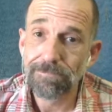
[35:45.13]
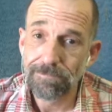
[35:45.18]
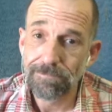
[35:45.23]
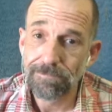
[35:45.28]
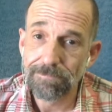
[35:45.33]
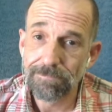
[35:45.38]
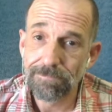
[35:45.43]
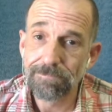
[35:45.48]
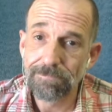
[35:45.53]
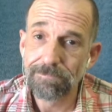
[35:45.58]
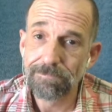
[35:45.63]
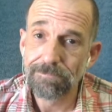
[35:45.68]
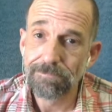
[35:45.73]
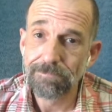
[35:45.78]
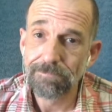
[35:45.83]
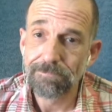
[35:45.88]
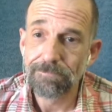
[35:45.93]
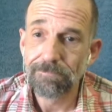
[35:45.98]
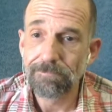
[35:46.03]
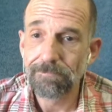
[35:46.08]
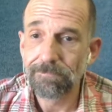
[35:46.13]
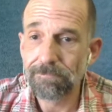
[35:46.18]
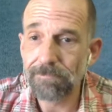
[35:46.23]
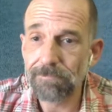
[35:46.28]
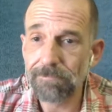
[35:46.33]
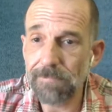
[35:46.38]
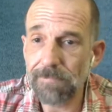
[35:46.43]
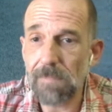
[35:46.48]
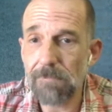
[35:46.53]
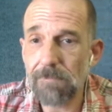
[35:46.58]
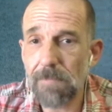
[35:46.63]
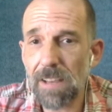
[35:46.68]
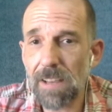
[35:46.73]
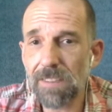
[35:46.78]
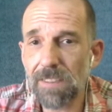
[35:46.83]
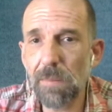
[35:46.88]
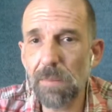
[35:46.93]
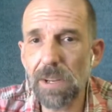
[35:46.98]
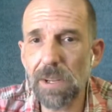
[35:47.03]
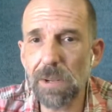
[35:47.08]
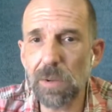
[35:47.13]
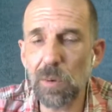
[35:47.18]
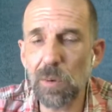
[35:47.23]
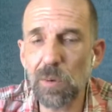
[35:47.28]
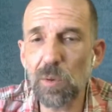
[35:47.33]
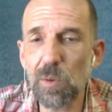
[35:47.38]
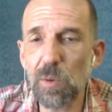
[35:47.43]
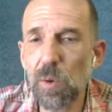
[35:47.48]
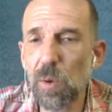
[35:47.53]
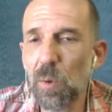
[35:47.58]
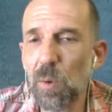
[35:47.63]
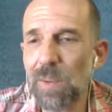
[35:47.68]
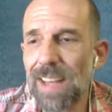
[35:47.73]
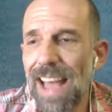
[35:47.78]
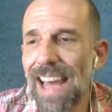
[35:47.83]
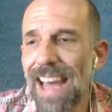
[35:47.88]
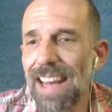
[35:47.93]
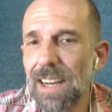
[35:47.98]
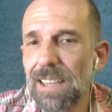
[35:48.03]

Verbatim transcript: Yeah. Yeah. As somebody who's had